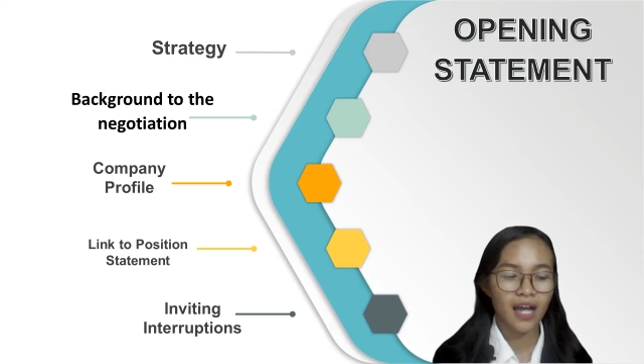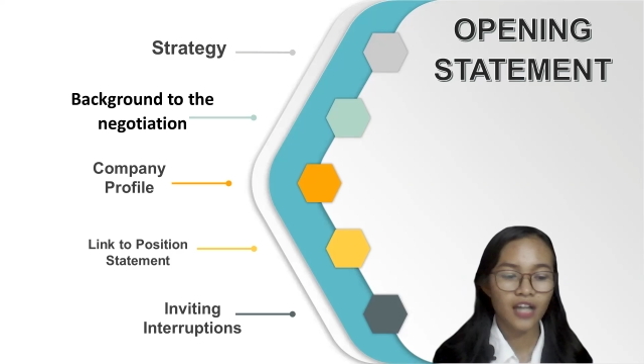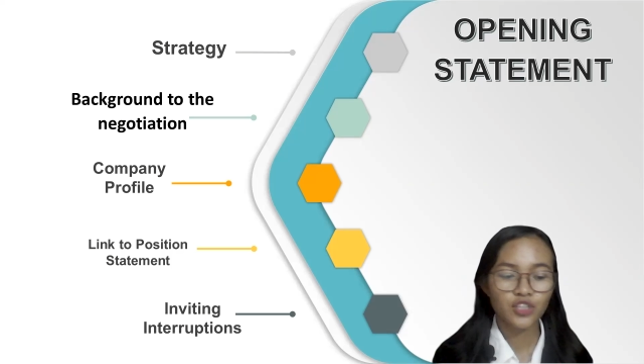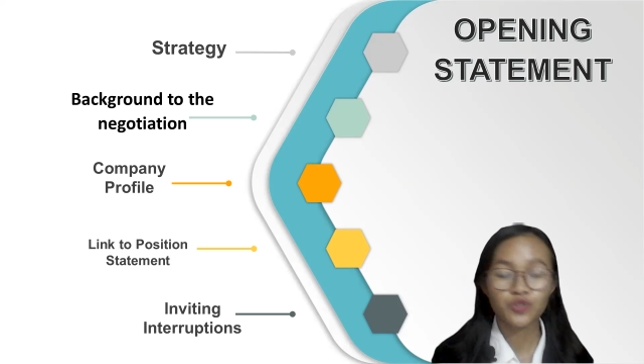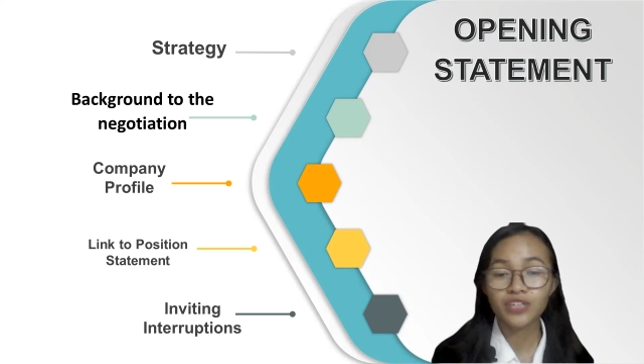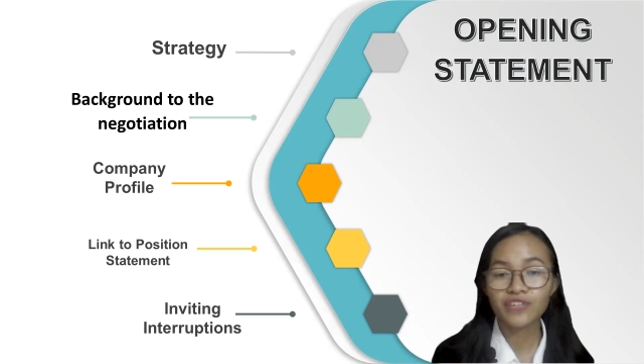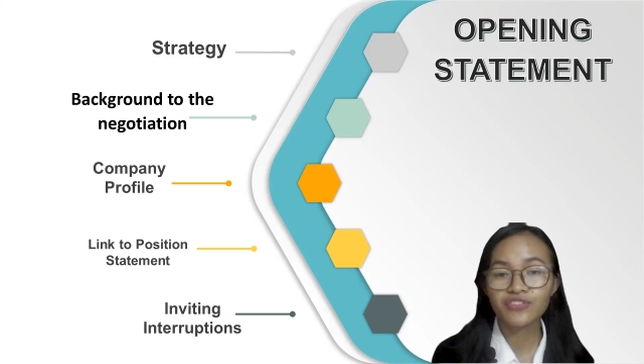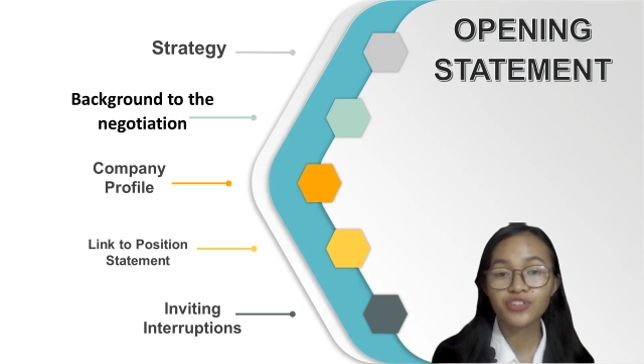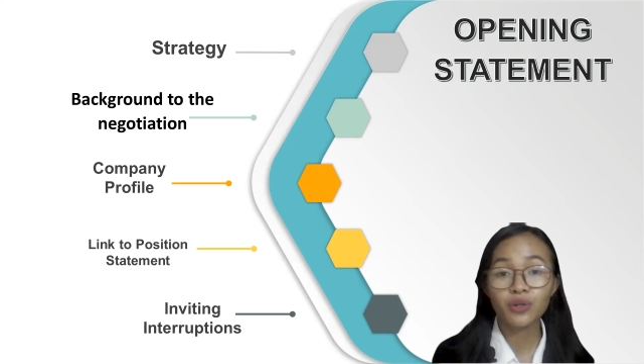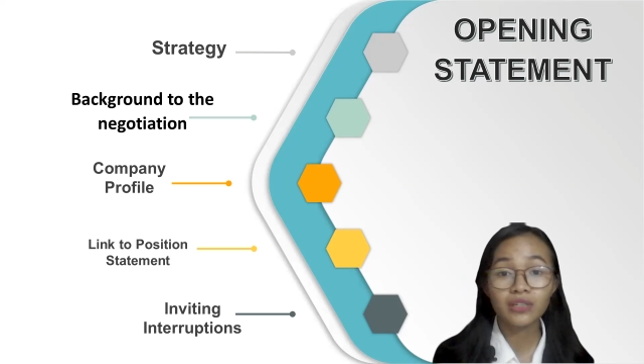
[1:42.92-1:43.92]
to give
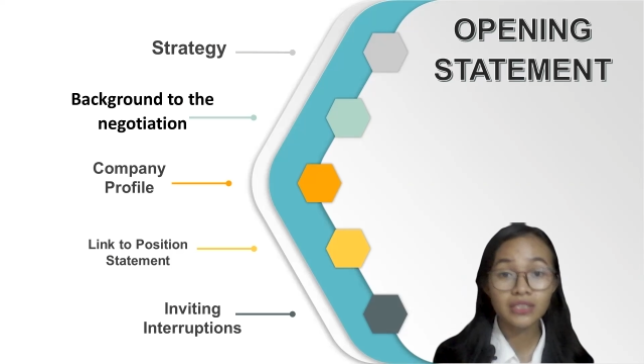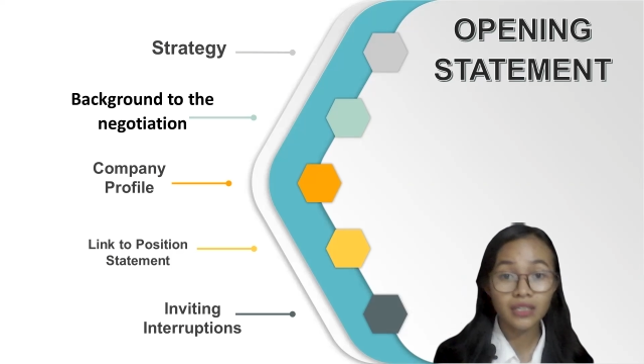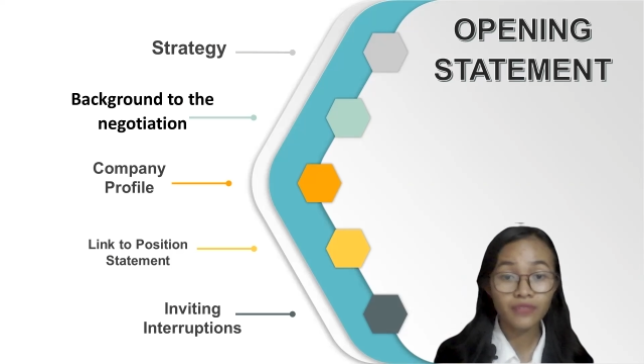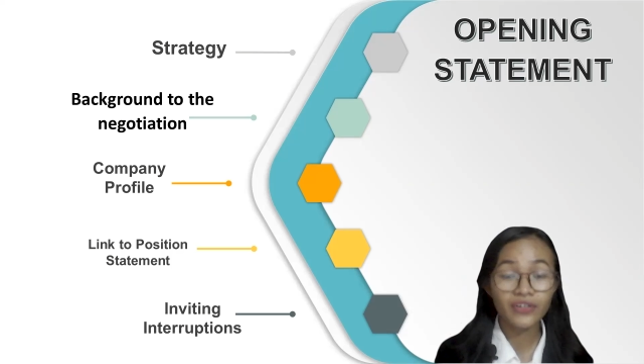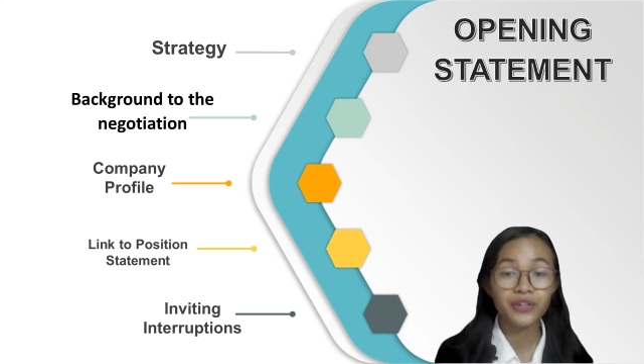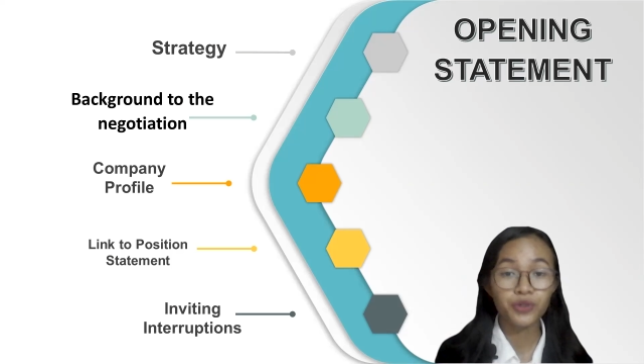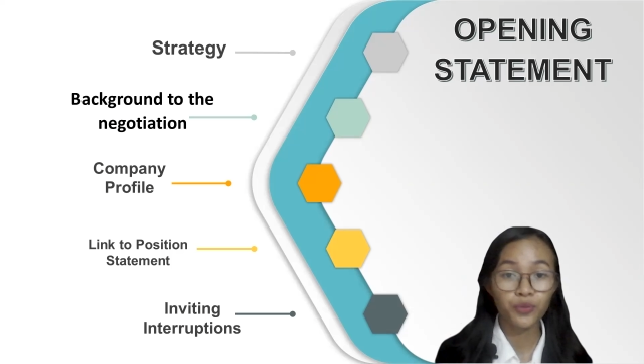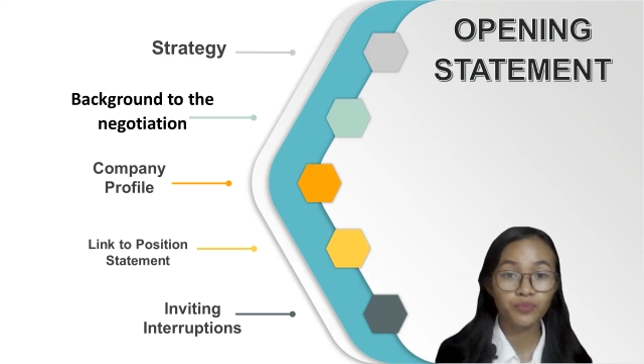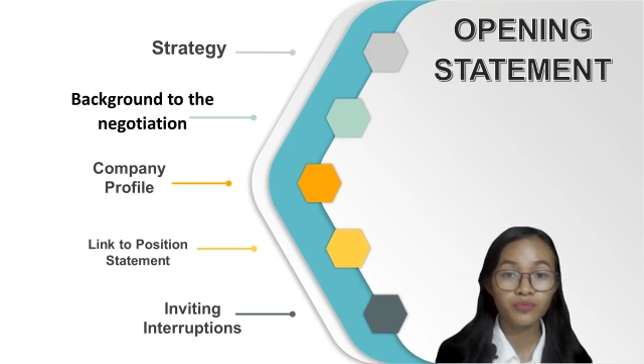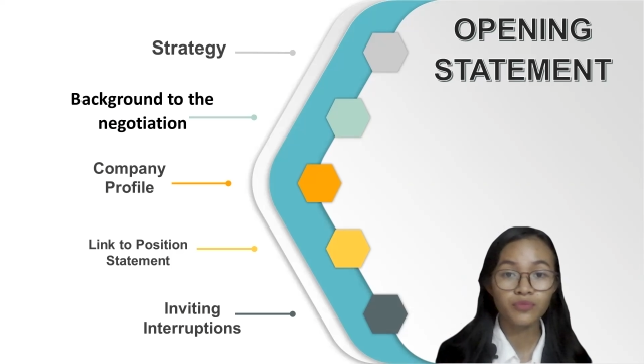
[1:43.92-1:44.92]
yourself a
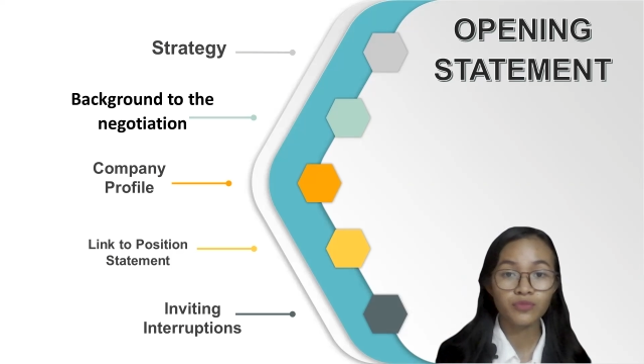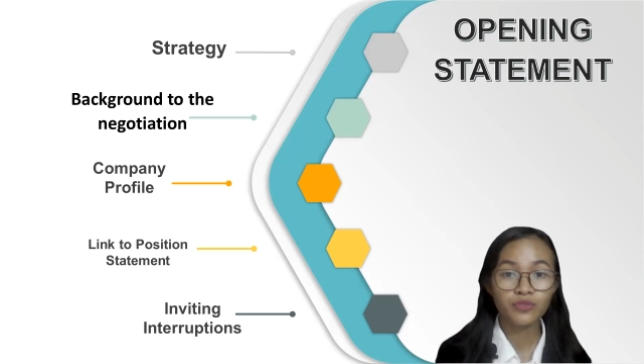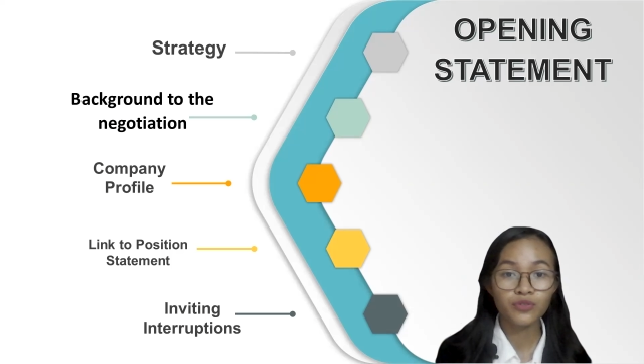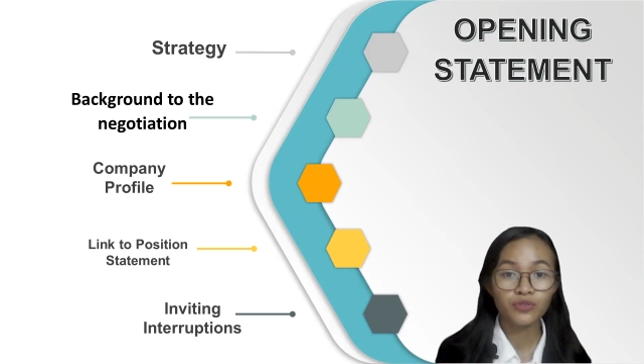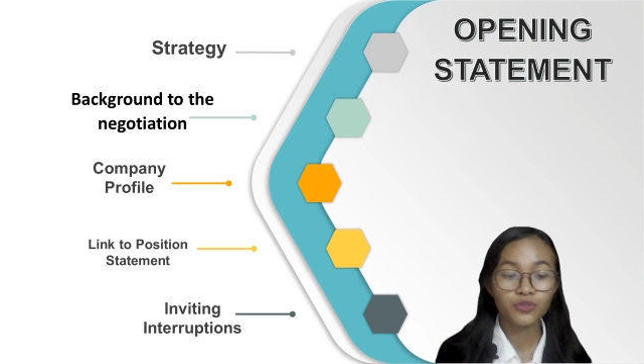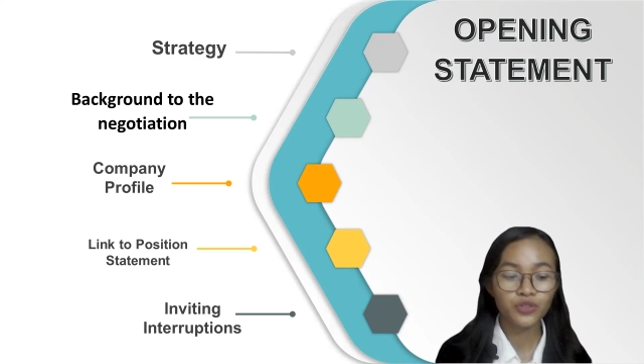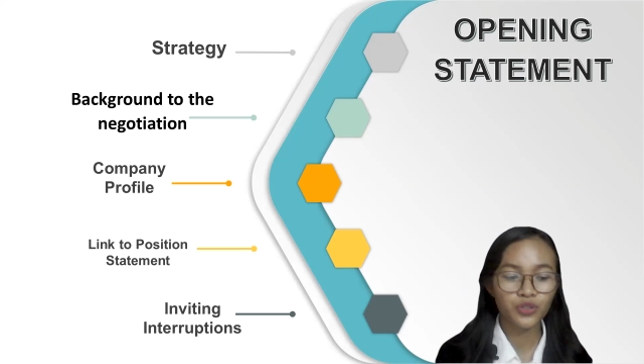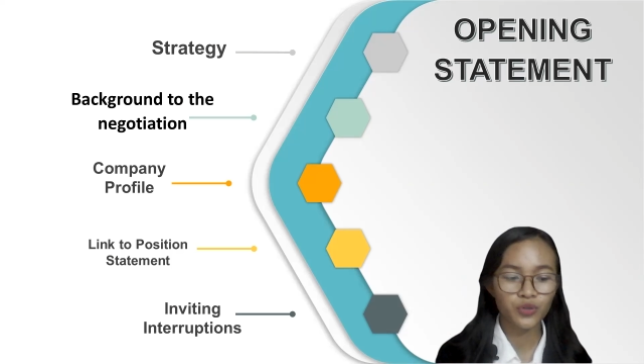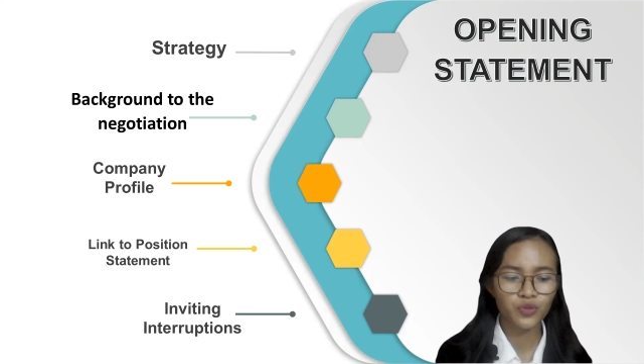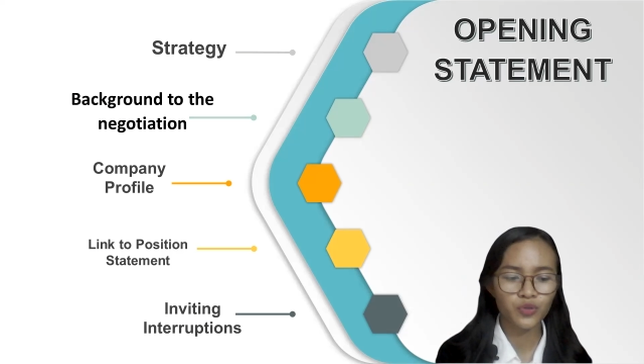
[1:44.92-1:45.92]
room
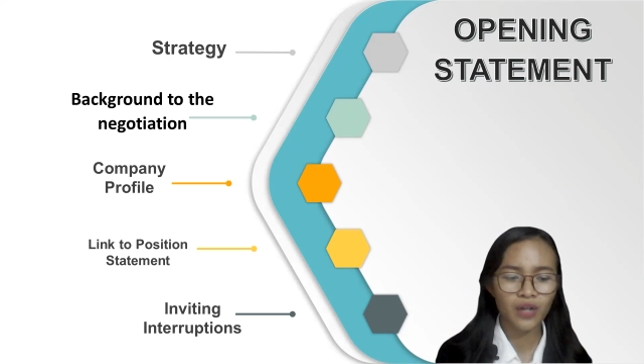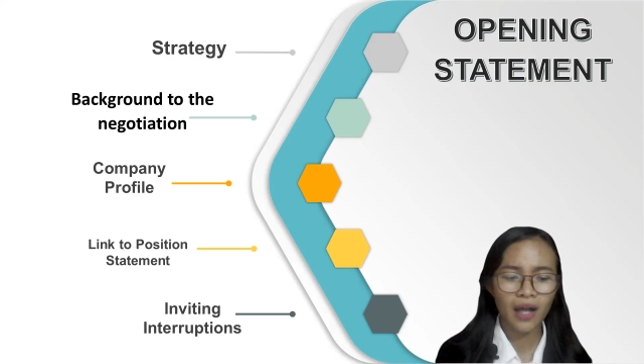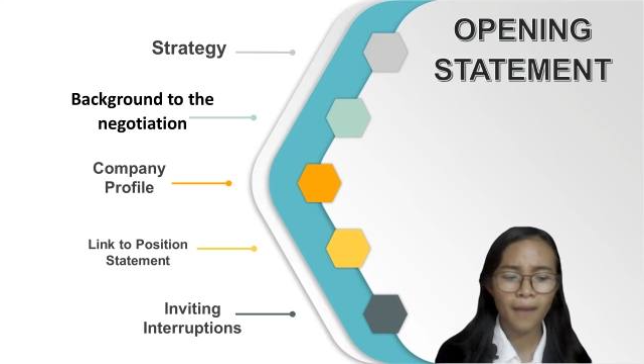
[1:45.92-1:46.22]
to